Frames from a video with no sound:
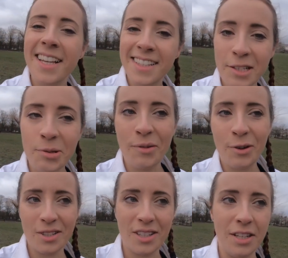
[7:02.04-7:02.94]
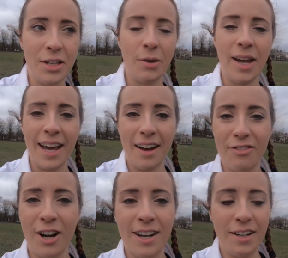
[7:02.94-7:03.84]
since we've got to the new year,
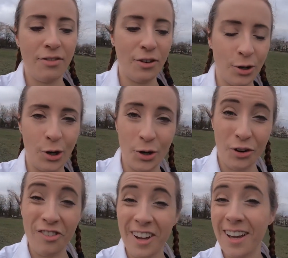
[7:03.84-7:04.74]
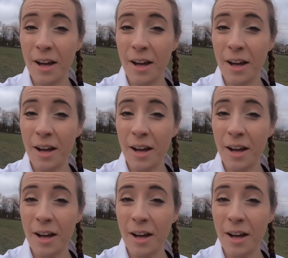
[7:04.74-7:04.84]
I've kind of gone off it